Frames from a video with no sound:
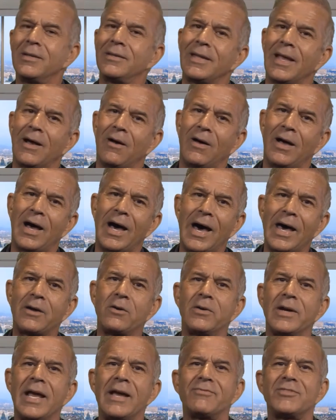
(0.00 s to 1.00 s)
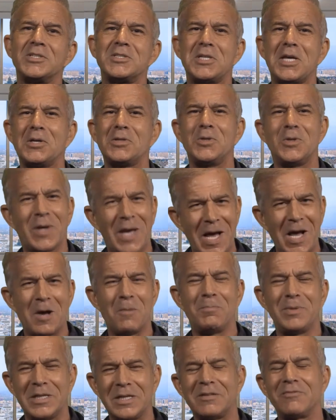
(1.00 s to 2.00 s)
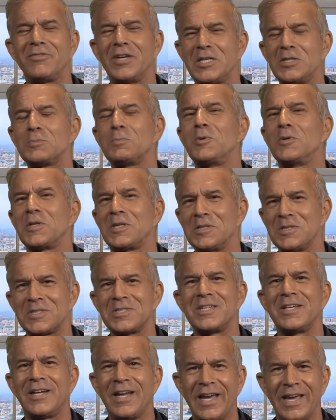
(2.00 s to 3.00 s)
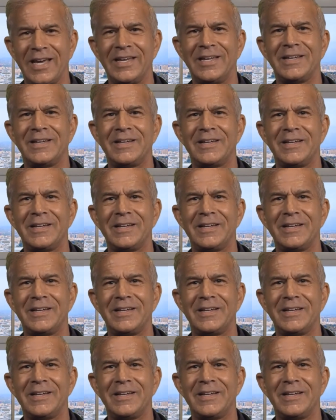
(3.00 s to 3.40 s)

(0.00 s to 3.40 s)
Now, I don't have to tell you how big Facebook is today.